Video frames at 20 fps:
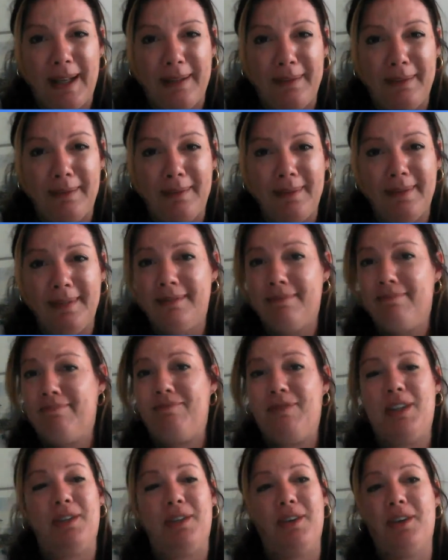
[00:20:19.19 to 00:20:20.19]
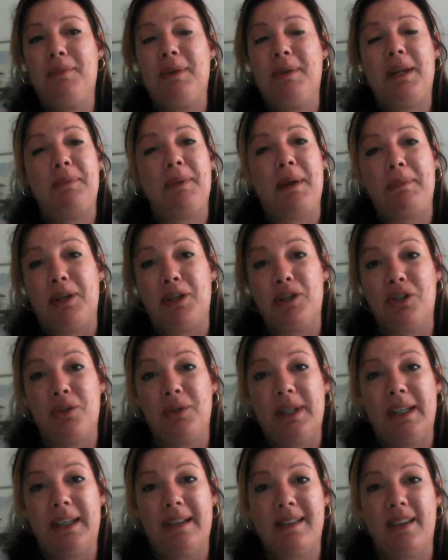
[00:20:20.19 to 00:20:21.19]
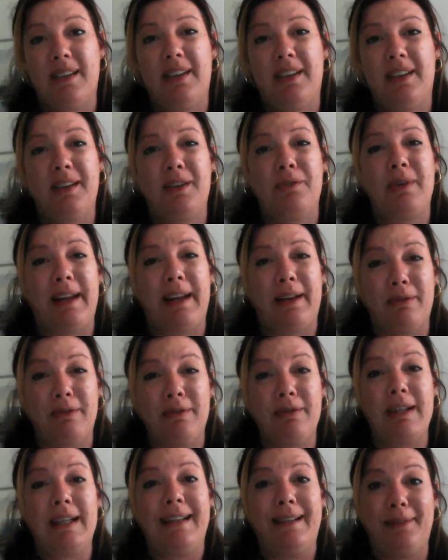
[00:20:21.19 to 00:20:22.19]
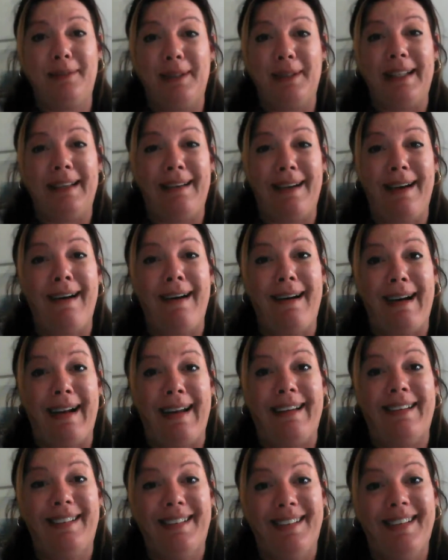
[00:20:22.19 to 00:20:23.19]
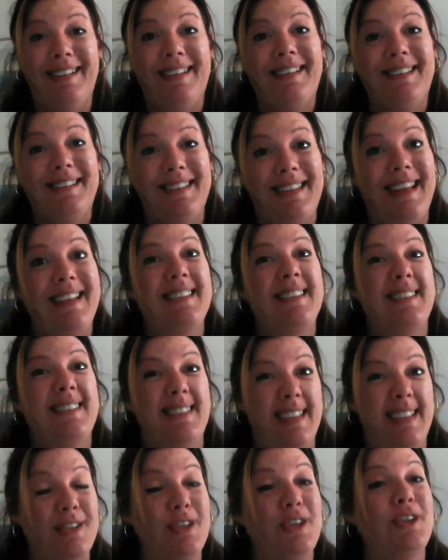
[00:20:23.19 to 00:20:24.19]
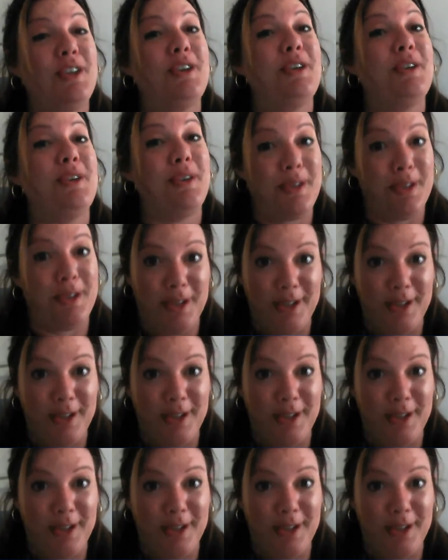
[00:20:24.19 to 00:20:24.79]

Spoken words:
And you know, not many people are doing it, so you're going to rank really, really high. So that's huge.